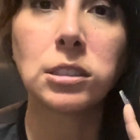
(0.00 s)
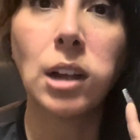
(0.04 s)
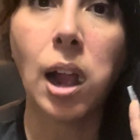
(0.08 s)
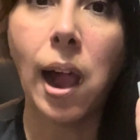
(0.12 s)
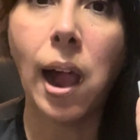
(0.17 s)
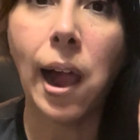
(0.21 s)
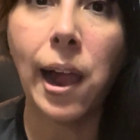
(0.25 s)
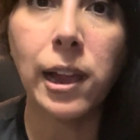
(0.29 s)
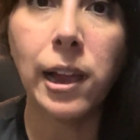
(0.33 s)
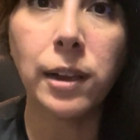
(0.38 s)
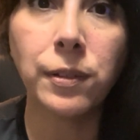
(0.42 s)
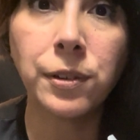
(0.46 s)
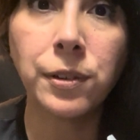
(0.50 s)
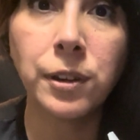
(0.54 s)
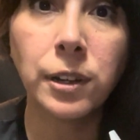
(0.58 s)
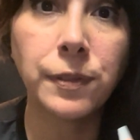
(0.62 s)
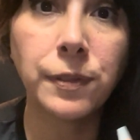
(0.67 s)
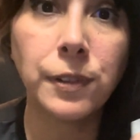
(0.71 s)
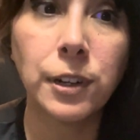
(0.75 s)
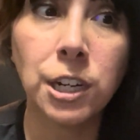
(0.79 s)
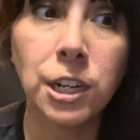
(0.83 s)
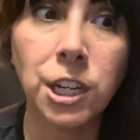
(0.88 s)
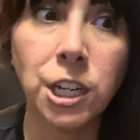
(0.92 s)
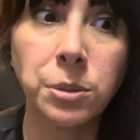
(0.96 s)
I have enough
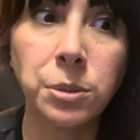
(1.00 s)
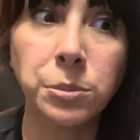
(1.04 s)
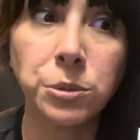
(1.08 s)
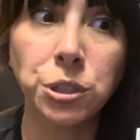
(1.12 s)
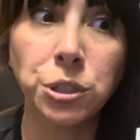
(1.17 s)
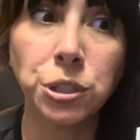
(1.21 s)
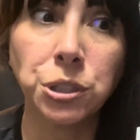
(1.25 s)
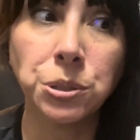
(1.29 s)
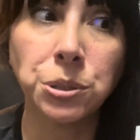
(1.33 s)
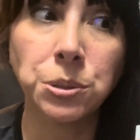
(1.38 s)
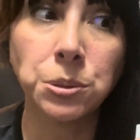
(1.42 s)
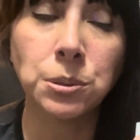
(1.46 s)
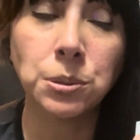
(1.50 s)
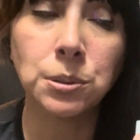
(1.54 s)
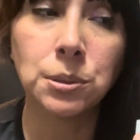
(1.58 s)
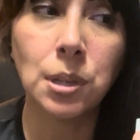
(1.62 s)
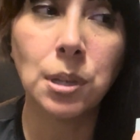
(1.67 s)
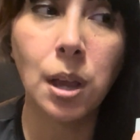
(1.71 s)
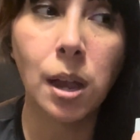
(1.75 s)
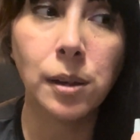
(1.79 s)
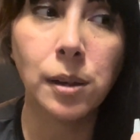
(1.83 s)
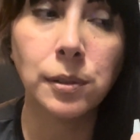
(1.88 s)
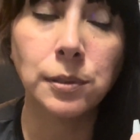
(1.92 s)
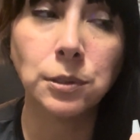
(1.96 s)
autumn shoes.
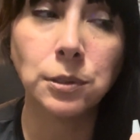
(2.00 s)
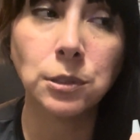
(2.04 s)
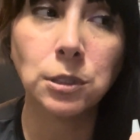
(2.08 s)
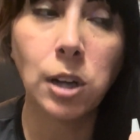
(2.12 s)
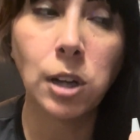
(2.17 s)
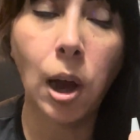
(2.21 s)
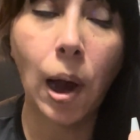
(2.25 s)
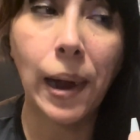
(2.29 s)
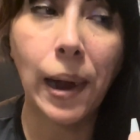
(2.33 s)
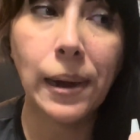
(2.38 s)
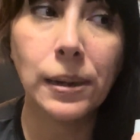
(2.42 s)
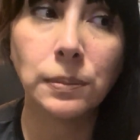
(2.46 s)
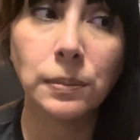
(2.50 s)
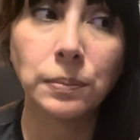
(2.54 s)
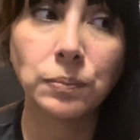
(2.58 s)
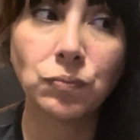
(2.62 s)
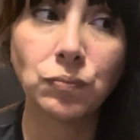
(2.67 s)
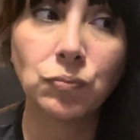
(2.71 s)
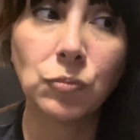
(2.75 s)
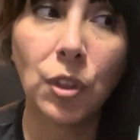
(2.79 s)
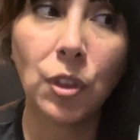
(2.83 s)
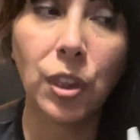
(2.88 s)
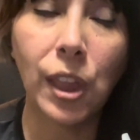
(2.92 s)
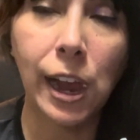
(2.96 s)

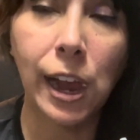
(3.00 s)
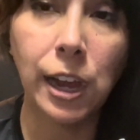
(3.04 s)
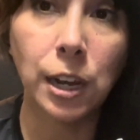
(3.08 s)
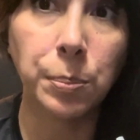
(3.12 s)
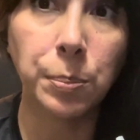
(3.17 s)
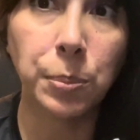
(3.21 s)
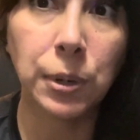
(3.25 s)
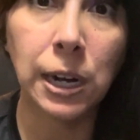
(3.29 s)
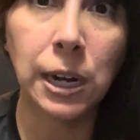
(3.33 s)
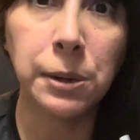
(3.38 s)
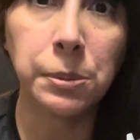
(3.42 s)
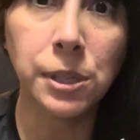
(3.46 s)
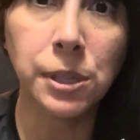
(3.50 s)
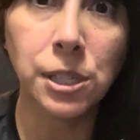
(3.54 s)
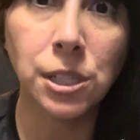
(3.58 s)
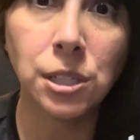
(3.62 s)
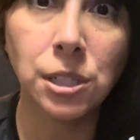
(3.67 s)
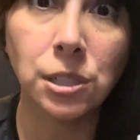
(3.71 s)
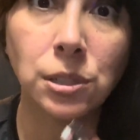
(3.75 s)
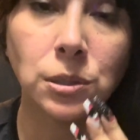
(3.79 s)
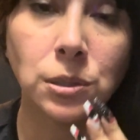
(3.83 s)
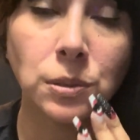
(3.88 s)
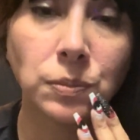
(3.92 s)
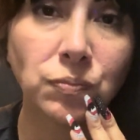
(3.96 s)
I could probably
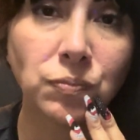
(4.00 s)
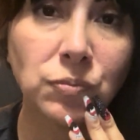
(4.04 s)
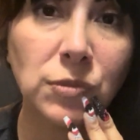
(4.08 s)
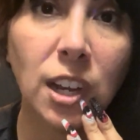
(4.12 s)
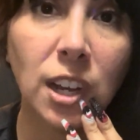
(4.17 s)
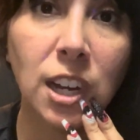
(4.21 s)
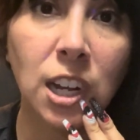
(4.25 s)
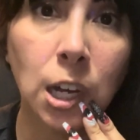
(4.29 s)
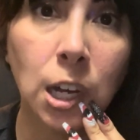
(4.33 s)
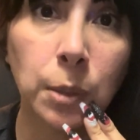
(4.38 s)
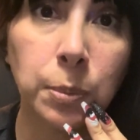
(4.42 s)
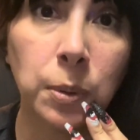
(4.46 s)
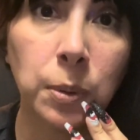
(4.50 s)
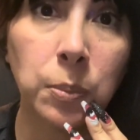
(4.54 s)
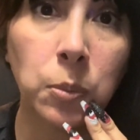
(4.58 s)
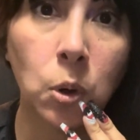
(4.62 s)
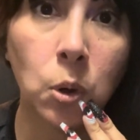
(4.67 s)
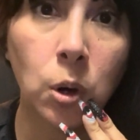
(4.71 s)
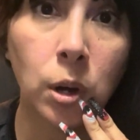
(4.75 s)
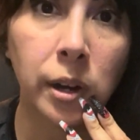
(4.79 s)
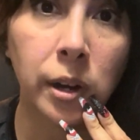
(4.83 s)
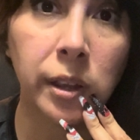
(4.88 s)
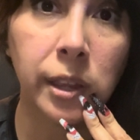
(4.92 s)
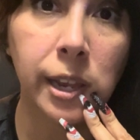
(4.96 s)
do a couple more
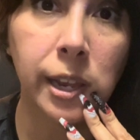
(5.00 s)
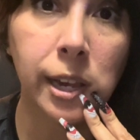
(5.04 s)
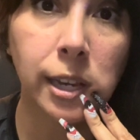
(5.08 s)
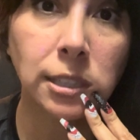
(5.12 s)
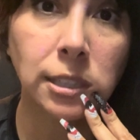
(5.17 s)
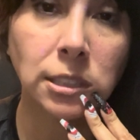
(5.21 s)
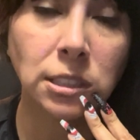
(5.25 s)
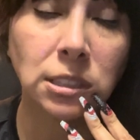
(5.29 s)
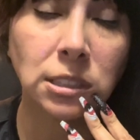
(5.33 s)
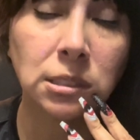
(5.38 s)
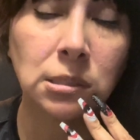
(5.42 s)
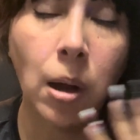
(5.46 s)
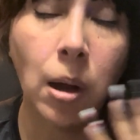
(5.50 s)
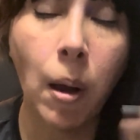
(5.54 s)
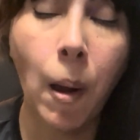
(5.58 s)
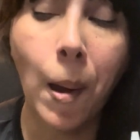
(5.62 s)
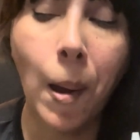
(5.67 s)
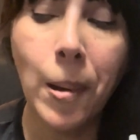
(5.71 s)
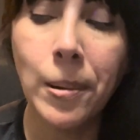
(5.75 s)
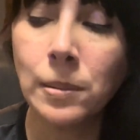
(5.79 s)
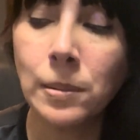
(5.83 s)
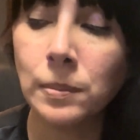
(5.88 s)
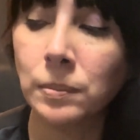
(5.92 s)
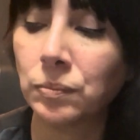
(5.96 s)
of these,
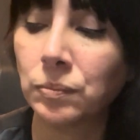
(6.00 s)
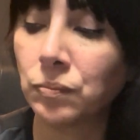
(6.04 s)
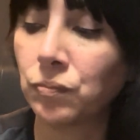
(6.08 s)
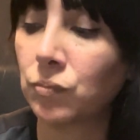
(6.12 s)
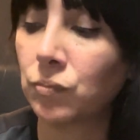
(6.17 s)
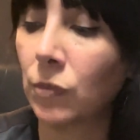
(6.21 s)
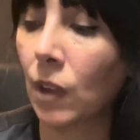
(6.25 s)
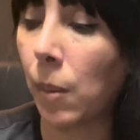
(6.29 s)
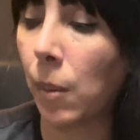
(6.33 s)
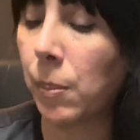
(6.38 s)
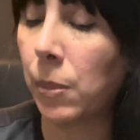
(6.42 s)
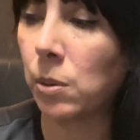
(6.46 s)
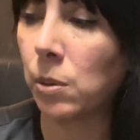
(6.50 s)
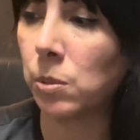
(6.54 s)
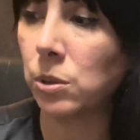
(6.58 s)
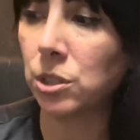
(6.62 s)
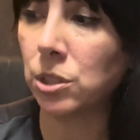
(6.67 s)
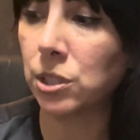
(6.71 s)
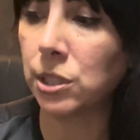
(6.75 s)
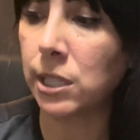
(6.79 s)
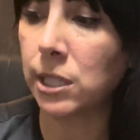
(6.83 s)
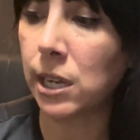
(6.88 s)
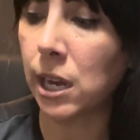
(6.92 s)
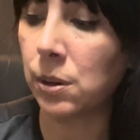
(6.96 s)
but we'll
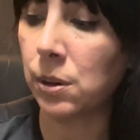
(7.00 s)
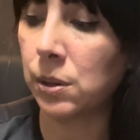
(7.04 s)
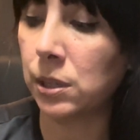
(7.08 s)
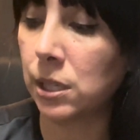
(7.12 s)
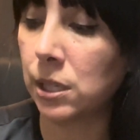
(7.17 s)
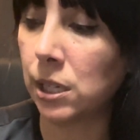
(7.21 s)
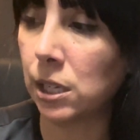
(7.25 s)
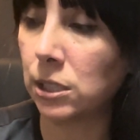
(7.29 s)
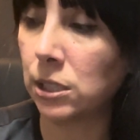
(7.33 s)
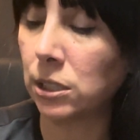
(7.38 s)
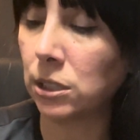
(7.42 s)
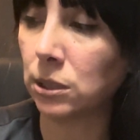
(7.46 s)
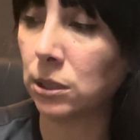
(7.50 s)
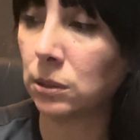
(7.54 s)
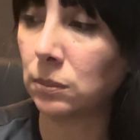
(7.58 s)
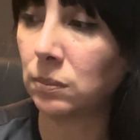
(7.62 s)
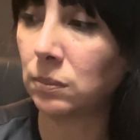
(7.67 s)
see how it does.